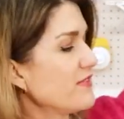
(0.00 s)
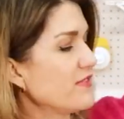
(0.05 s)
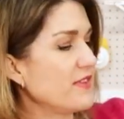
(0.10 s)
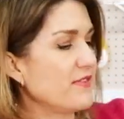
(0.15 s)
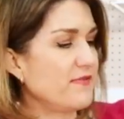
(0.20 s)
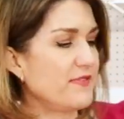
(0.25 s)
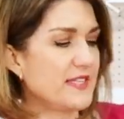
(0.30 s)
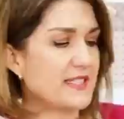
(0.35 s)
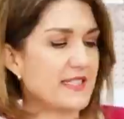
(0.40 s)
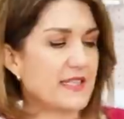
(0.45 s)
of the
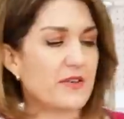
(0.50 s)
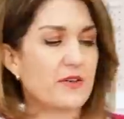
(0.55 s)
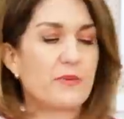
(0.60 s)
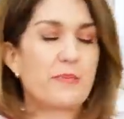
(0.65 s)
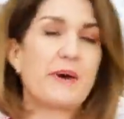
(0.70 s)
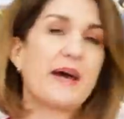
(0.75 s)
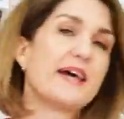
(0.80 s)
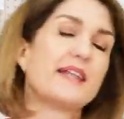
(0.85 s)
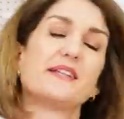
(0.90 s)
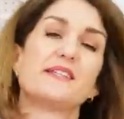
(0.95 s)
physical
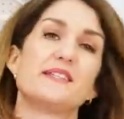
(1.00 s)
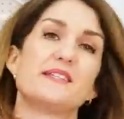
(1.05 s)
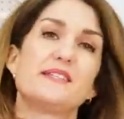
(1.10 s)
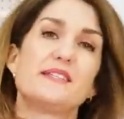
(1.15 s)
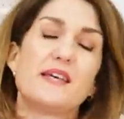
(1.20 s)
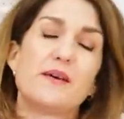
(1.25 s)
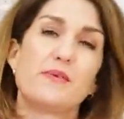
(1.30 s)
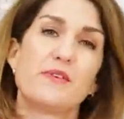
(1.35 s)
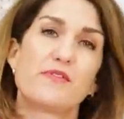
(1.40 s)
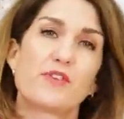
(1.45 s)
patterns.
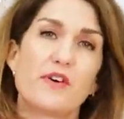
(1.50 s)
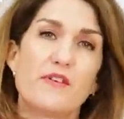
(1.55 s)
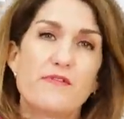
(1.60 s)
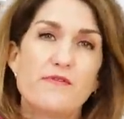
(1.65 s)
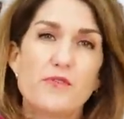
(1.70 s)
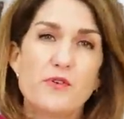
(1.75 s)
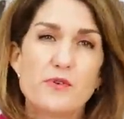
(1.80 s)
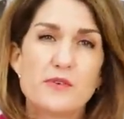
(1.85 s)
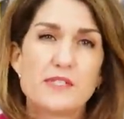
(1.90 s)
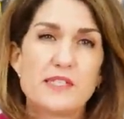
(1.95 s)
So we've got
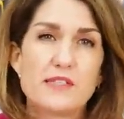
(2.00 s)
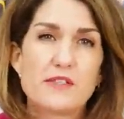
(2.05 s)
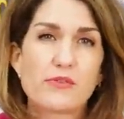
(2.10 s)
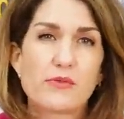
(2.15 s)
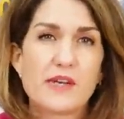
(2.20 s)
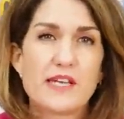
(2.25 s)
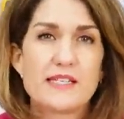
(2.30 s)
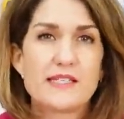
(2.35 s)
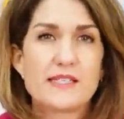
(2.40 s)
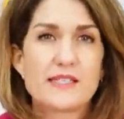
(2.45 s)

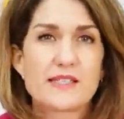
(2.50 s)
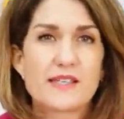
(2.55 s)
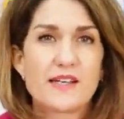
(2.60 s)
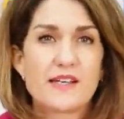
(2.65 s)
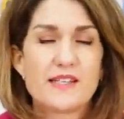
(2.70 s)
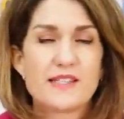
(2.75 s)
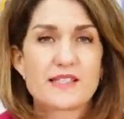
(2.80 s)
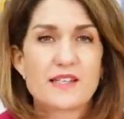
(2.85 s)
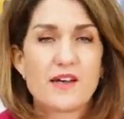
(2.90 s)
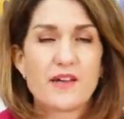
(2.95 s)
43
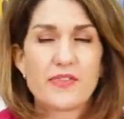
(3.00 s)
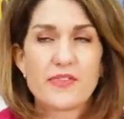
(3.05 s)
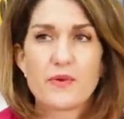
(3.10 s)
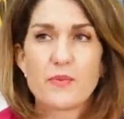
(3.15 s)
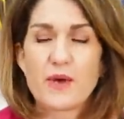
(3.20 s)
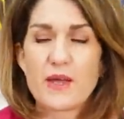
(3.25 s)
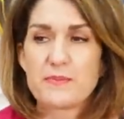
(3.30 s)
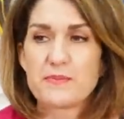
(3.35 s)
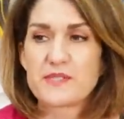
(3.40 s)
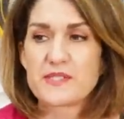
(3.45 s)
designs on the
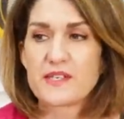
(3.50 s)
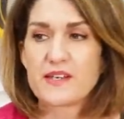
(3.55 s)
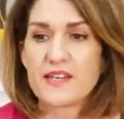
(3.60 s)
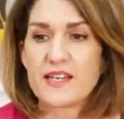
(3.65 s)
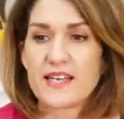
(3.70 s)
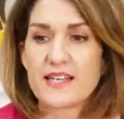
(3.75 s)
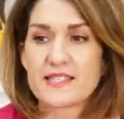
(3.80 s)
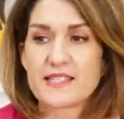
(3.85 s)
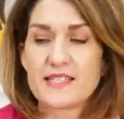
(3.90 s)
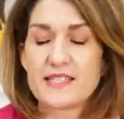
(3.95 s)

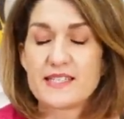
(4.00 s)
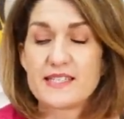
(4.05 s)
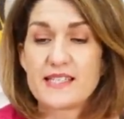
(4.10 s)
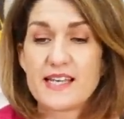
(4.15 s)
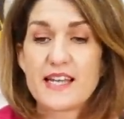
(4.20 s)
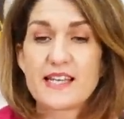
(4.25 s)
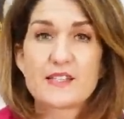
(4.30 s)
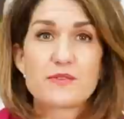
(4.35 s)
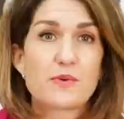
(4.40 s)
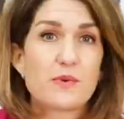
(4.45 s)
website as it
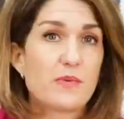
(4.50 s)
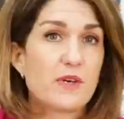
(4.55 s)
stands.